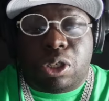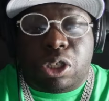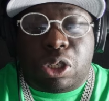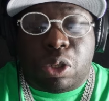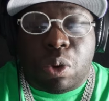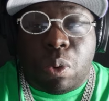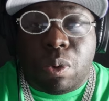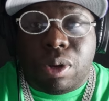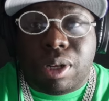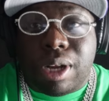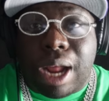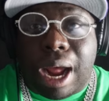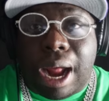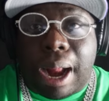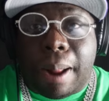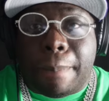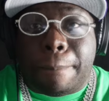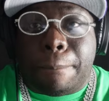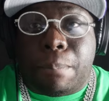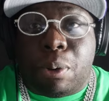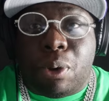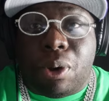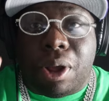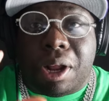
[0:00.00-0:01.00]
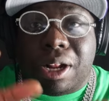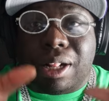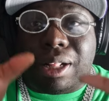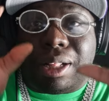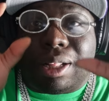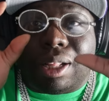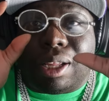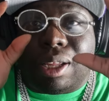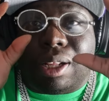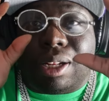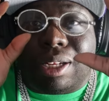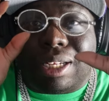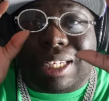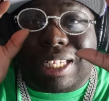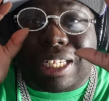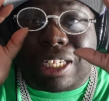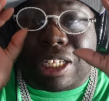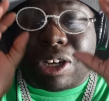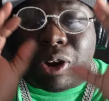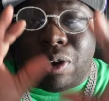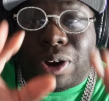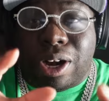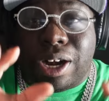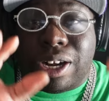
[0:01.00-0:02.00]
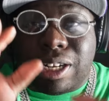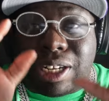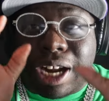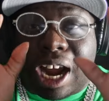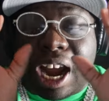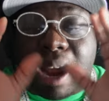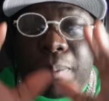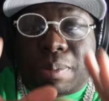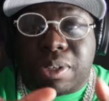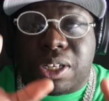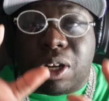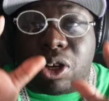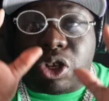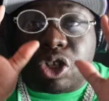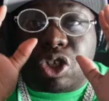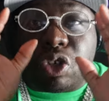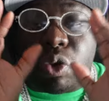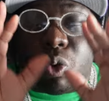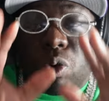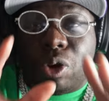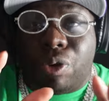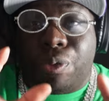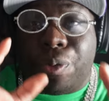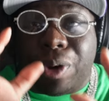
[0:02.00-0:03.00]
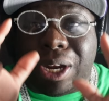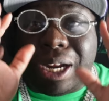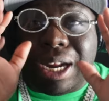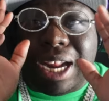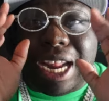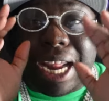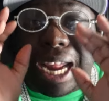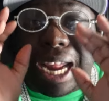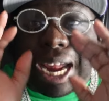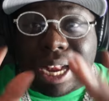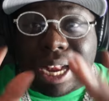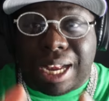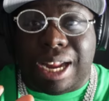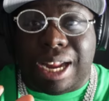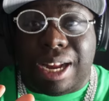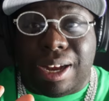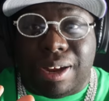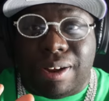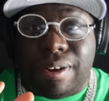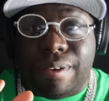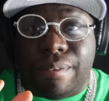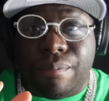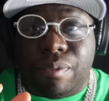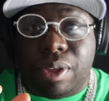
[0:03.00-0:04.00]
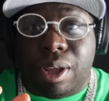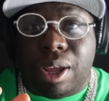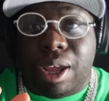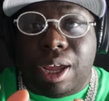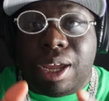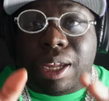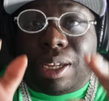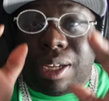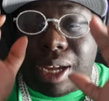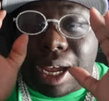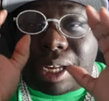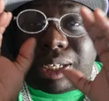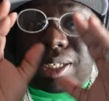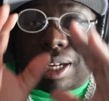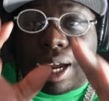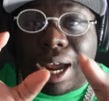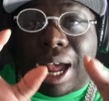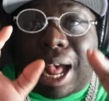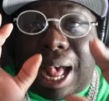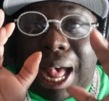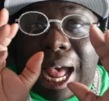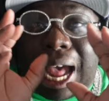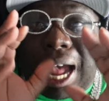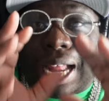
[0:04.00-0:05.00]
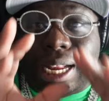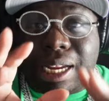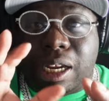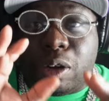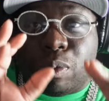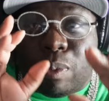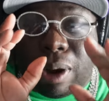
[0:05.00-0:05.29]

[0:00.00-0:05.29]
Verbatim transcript: do not put certain types of jewelry in it yes, I highly